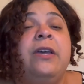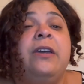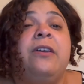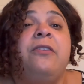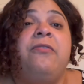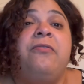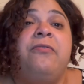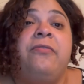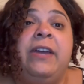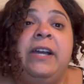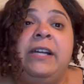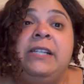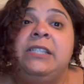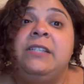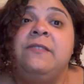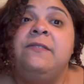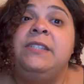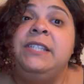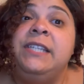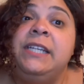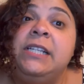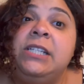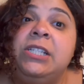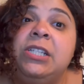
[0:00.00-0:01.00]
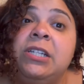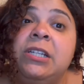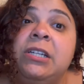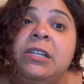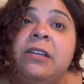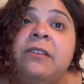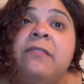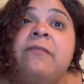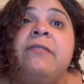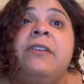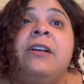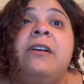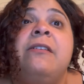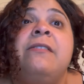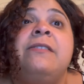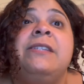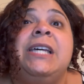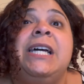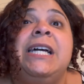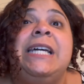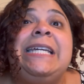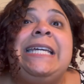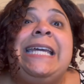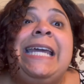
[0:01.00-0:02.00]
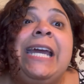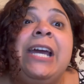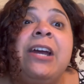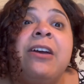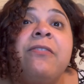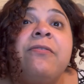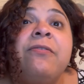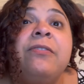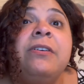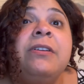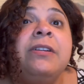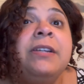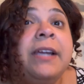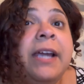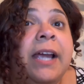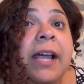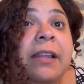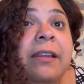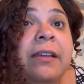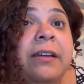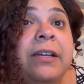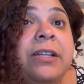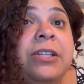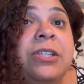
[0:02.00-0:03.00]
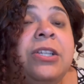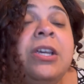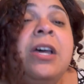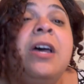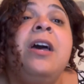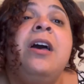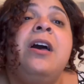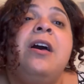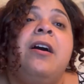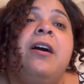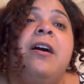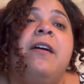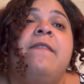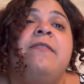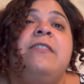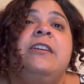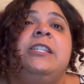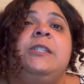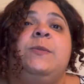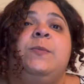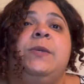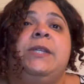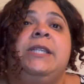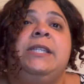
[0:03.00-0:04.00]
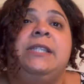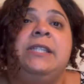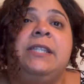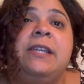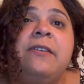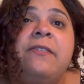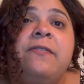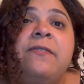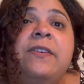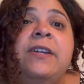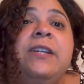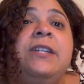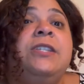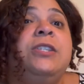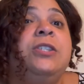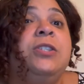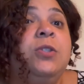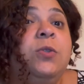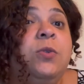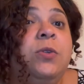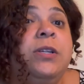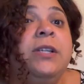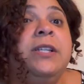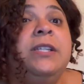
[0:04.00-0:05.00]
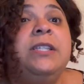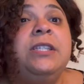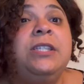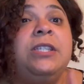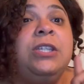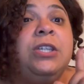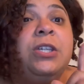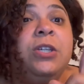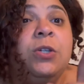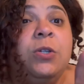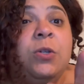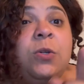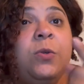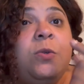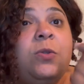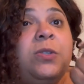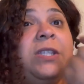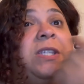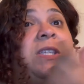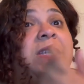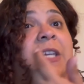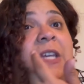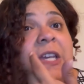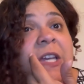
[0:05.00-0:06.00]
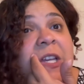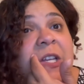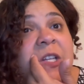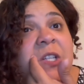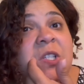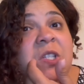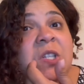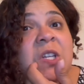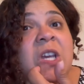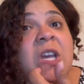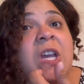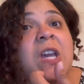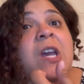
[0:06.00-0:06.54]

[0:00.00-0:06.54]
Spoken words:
Effective teaching involves a careful knowledge of the specific students you teach